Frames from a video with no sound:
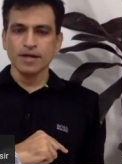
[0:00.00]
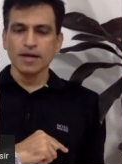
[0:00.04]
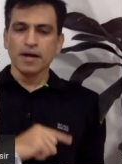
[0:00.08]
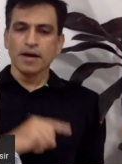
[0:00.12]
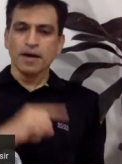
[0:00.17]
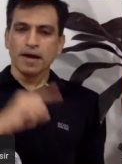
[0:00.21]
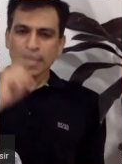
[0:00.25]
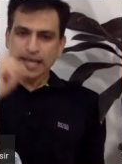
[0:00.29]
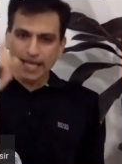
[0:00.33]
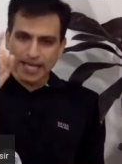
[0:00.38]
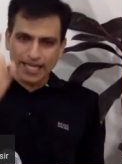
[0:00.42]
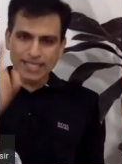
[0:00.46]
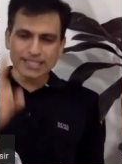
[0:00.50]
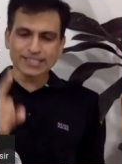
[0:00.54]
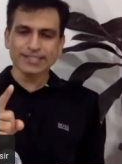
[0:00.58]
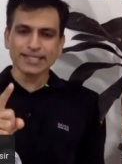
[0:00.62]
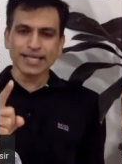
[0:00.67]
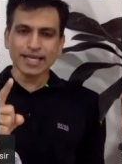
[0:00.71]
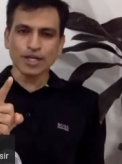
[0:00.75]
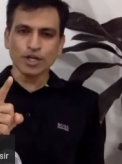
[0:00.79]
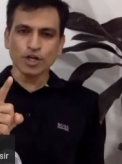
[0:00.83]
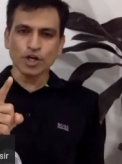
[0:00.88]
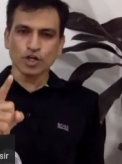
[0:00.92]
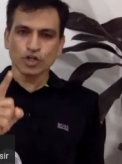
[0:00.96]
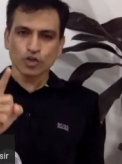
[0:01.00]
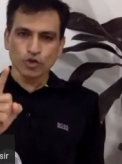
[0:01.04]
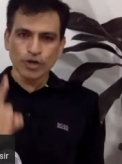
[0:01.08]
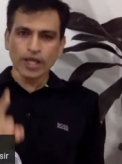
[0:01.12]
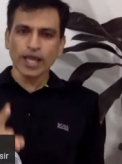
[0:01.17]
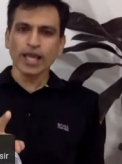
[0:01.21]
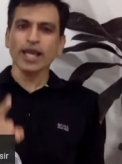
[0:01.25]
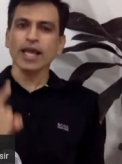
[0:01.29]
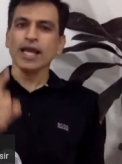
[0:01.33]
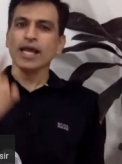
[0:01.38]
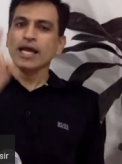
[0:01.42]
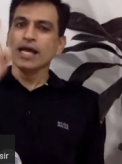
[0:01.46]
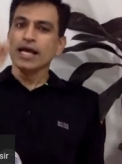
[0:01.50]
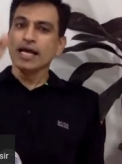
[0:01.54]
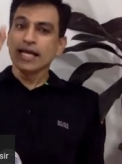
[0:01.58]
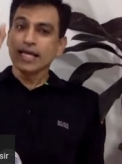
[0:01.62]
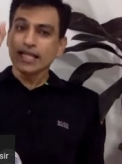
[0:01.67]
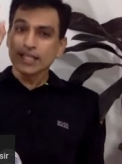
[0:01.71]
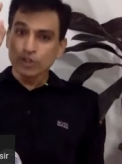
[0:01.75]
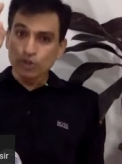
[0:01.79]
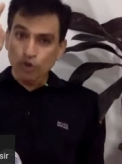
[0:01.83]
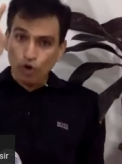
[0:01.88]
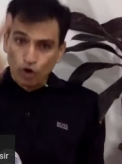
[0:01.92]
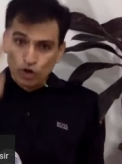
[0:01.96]
Like I said, today,
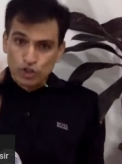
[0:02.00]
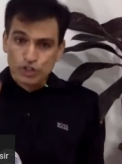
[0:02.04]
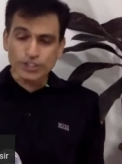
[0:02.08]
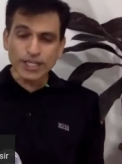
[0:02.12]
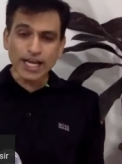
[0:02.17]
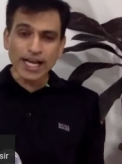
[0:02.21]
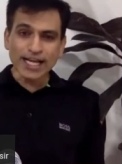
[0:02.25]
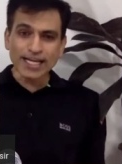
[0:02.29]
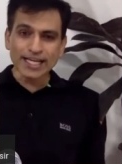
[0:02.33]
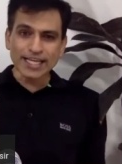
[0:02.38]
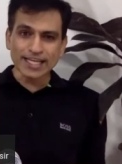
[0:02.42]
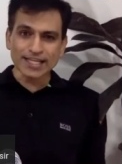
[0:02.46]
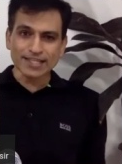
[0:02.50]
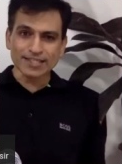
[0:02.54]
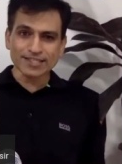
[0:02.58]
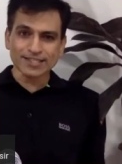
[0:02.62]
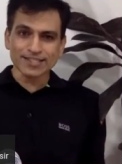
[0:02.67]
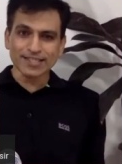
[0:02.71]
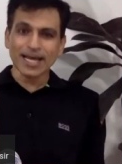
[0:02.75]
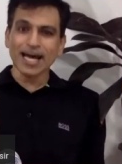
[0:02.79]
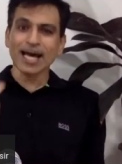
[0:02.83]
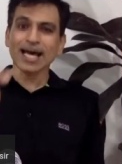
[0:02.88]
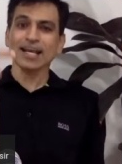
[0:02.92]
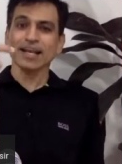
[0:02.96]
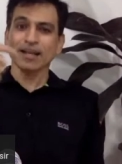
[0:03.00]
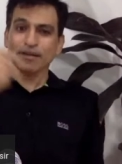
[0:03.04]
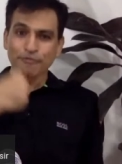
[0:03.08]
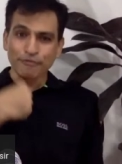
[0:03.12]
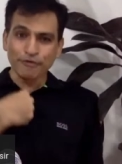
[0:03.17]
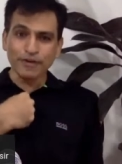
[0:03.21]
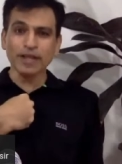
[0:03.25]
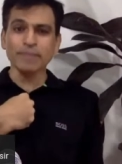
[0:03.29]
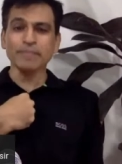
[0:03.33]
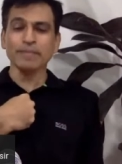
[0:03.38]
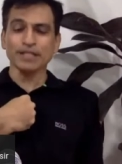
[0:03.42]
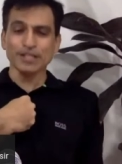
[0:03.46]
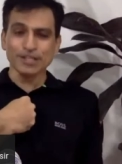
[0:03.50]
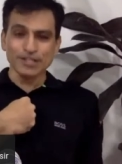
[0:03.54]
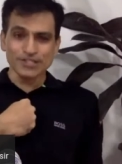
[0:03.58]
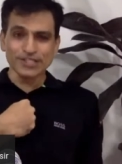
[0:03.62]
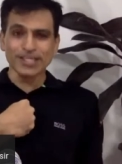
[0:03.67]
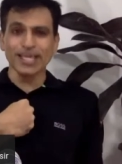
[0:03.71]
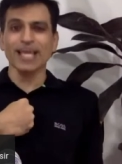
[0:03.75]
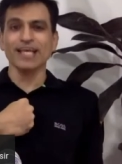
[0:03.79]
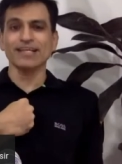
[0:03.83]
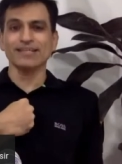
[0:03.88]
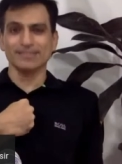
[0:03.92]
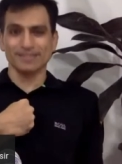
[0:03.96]
those dentists are referring me those
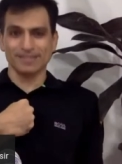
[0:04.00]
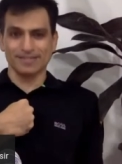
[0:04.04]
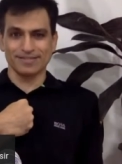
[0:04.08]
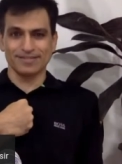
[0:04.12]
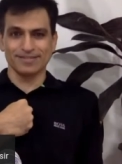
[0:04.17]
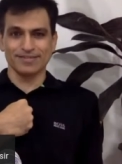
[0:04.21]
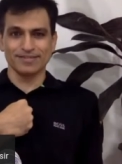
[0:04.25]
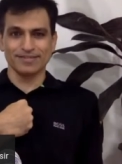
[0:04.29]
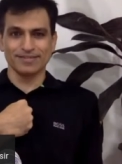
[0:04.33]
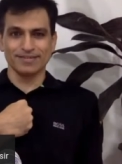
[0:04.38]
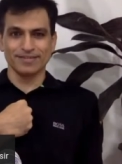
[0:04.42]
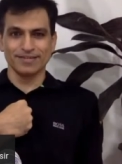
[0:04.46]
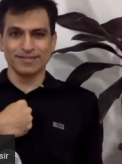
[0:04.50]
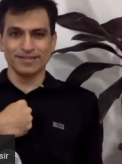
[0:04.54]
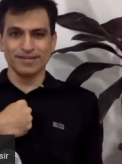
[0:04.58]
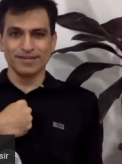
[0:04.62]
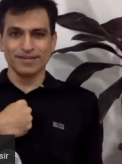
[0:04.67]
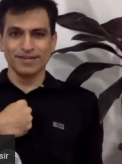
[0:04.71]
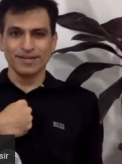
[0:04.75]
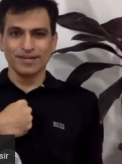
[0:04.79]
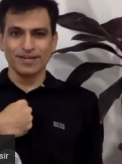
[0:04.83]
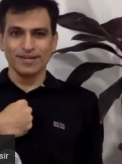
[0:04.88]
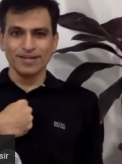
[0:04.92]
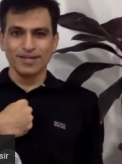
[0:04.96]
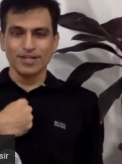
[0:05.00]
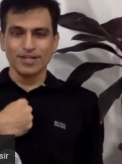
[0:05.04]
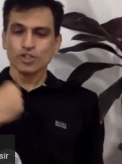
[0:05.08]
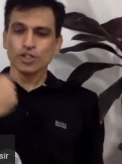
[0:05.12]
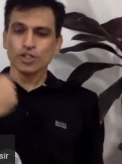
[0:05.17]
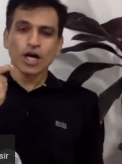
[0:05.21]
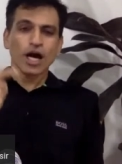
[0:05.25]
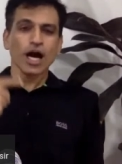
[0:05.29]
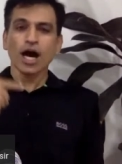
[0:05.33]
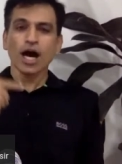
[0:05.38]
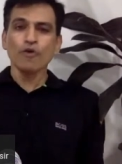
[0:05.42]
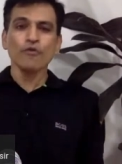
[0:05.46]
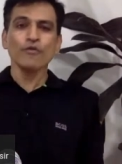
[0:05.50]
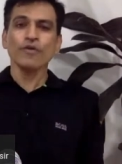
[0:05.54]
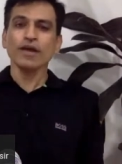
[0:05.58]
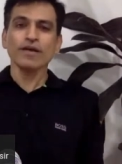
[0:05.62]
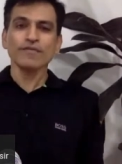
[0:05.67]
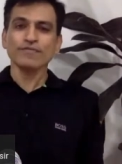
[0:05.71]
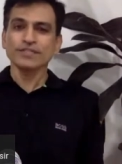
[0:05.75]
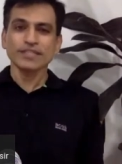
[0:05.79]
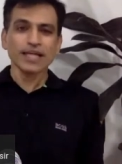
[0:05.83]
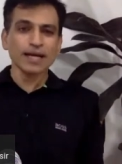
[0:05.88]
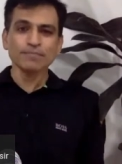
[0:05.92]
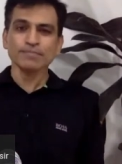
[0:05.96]
cases. So how we have
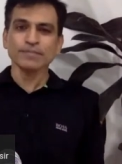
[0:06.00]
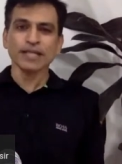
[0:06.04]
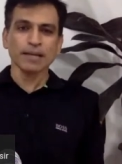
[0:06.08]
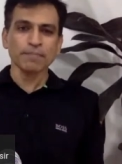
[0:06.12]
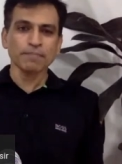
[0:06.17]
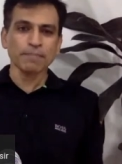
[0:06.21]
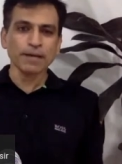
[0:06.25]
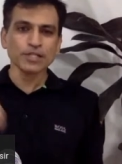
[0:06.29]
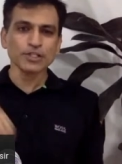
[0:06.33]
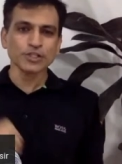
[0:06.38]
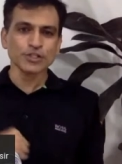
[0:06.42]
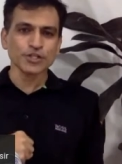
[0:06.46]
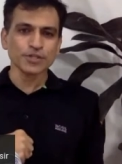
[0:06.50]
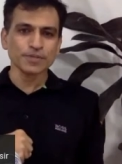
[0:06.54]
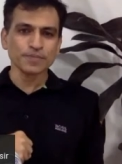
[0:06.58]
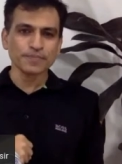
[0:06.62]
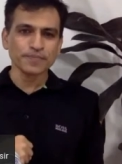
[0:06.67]
jumped that much?